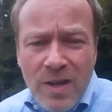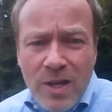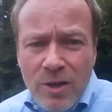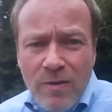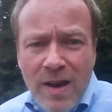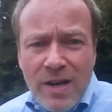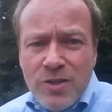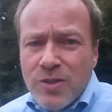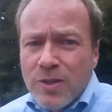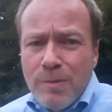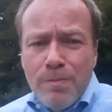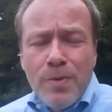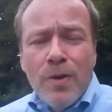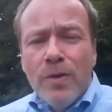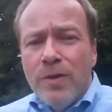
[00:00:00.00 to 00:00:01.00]
you're actually
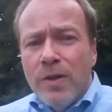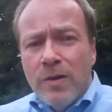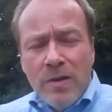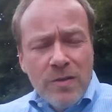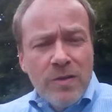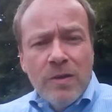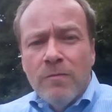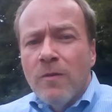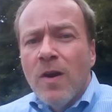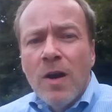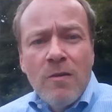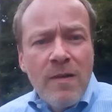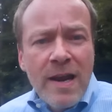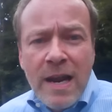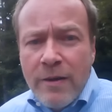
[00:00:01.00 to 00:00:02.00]
pulling the
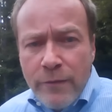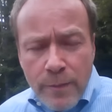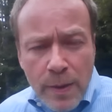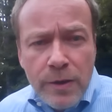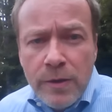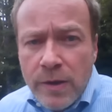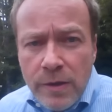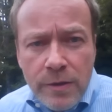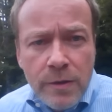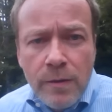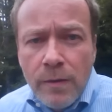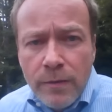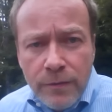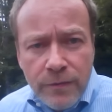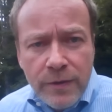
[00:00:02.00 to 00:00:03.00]
rug right out from underneath your
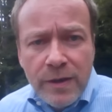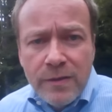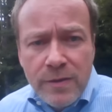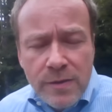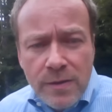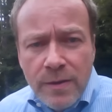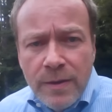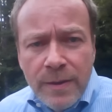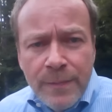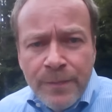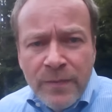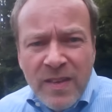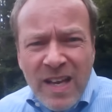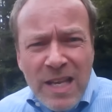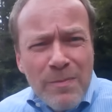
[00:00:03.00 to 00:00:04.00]
own feet.
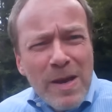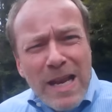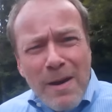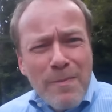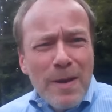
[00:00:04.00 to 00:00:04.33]
And you may not